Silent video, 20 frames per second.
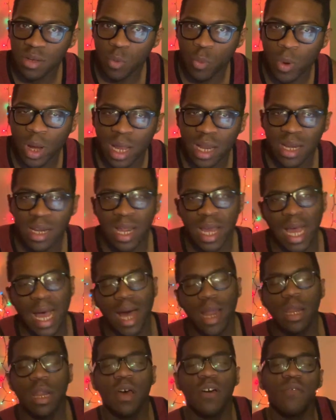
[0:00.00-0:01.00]
and what, like,
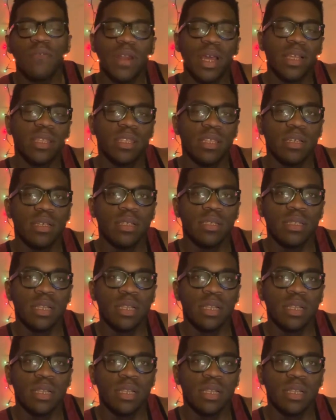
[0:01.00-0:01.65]
I love like the,